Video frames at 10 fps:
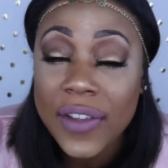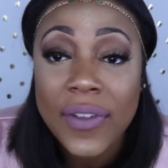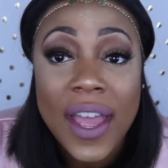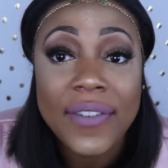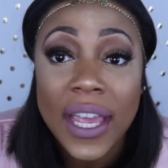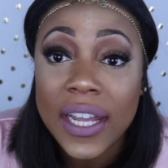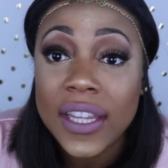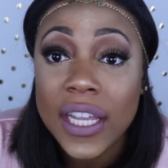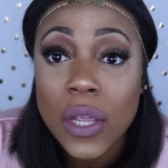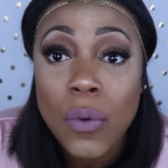If you have
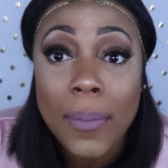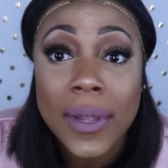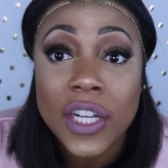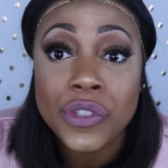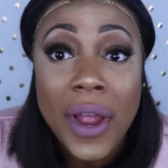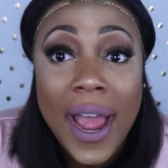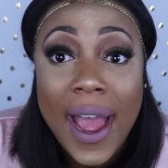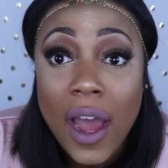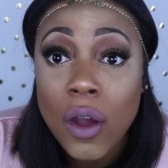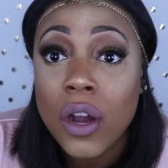anything you want me to try
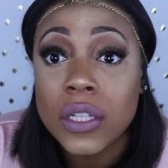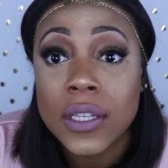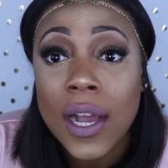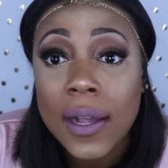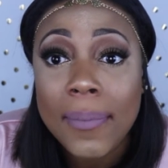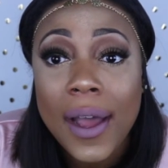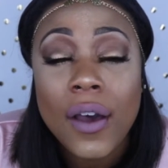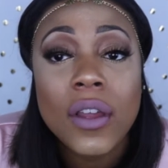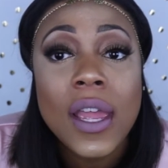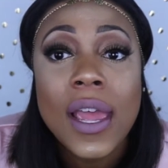out or talk
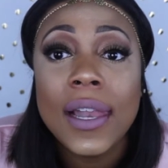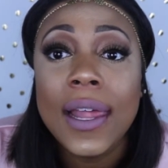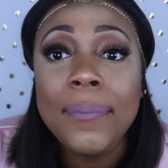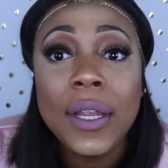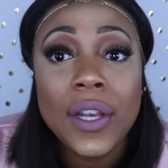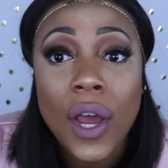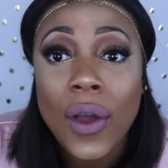about, let me know.